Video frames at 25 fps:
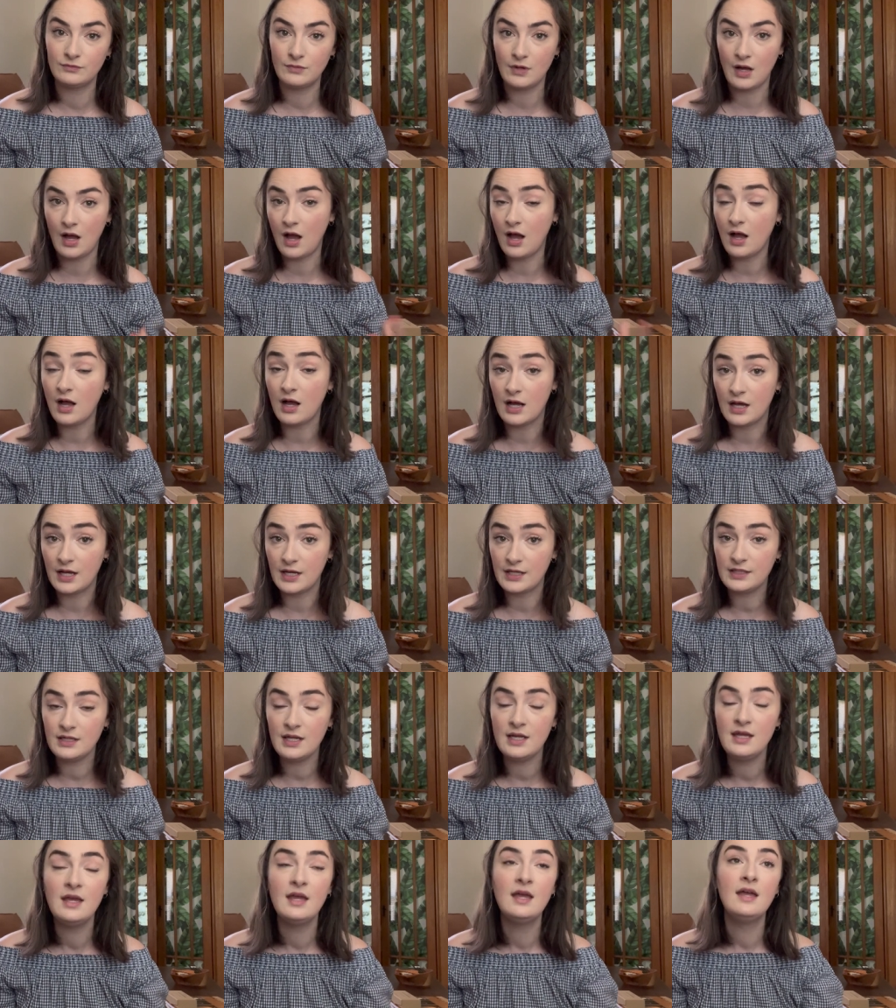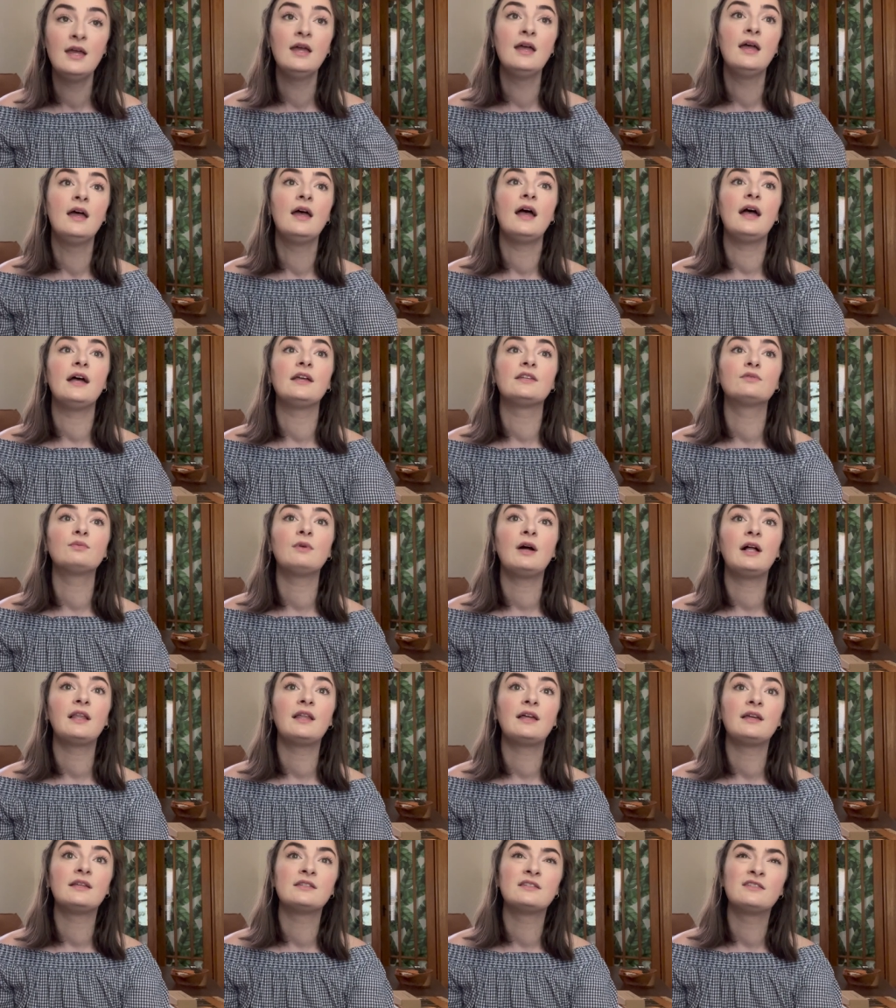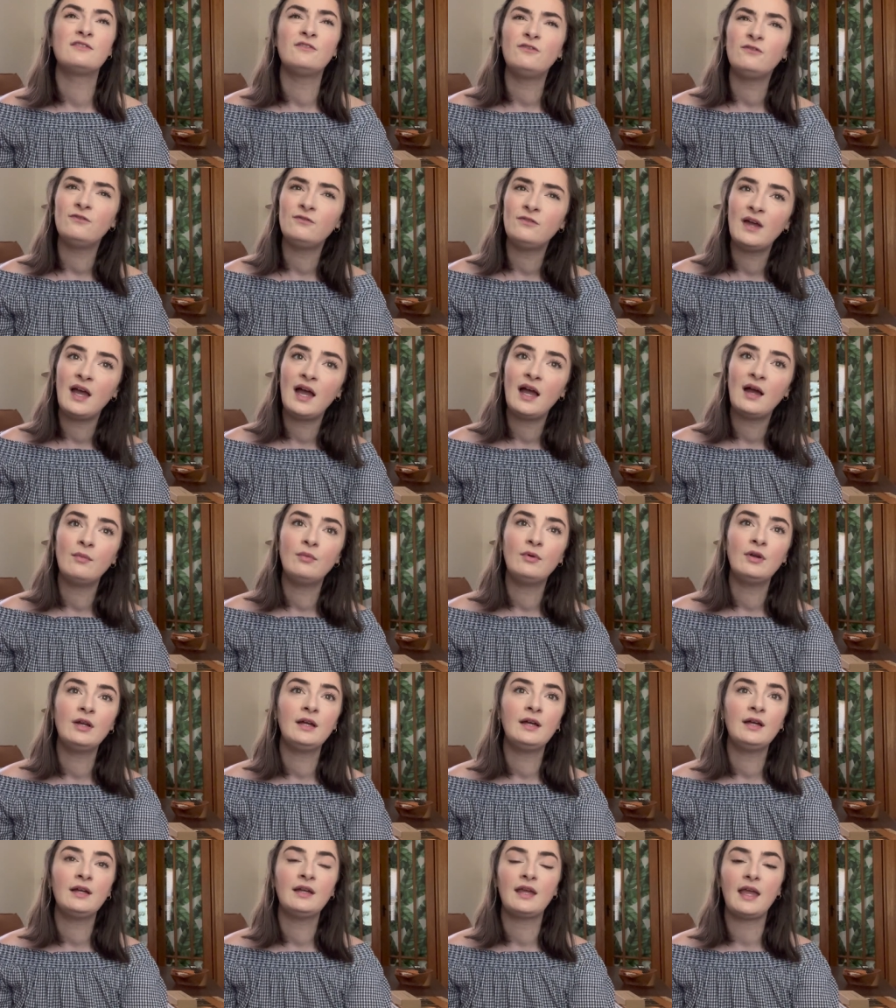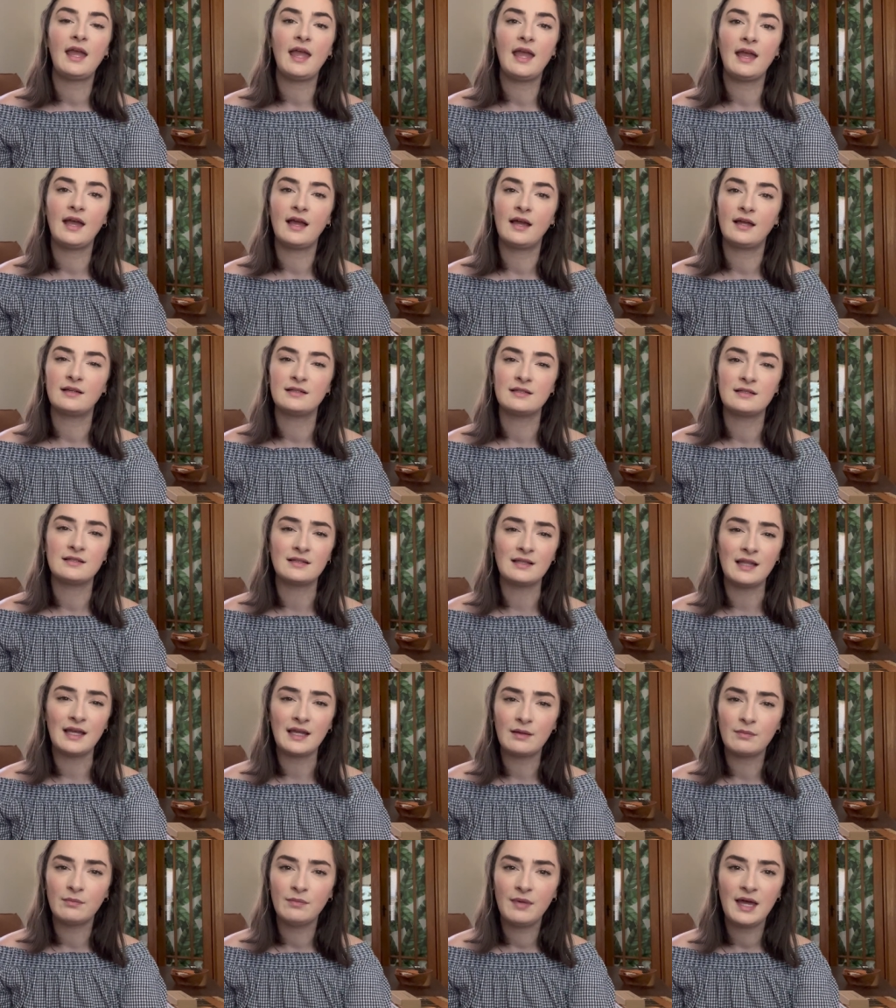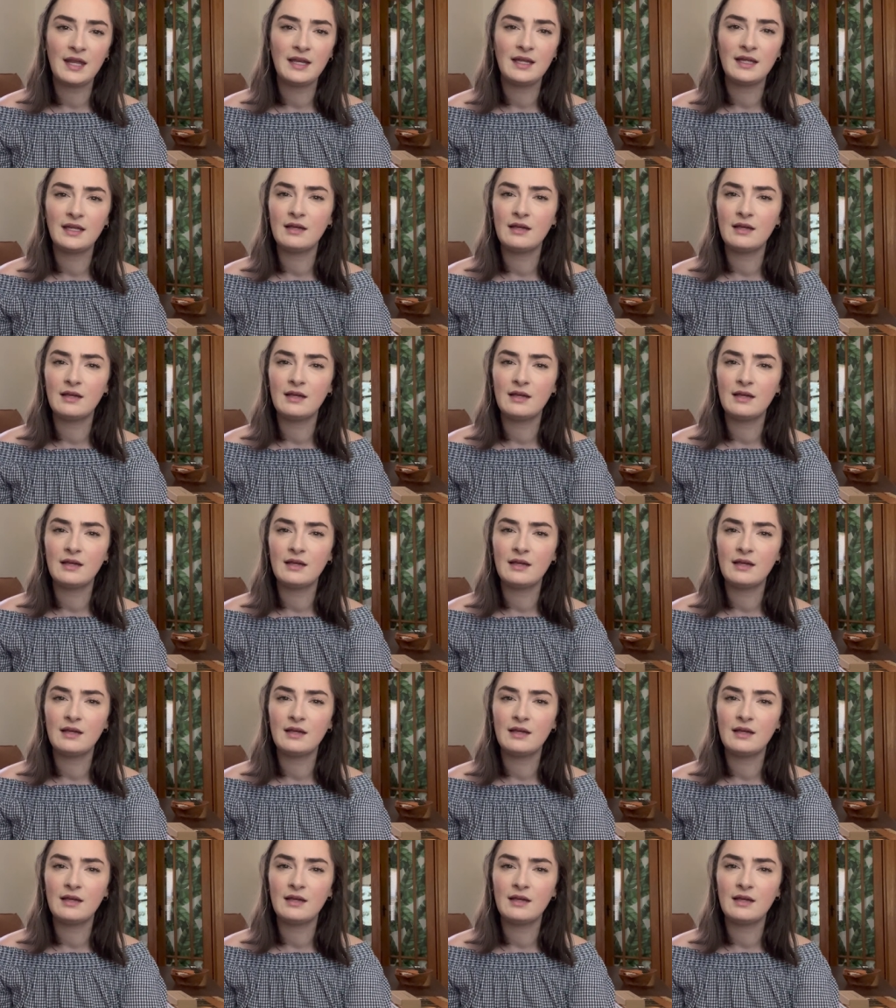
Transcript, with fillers: on as well as fabric and like bedding.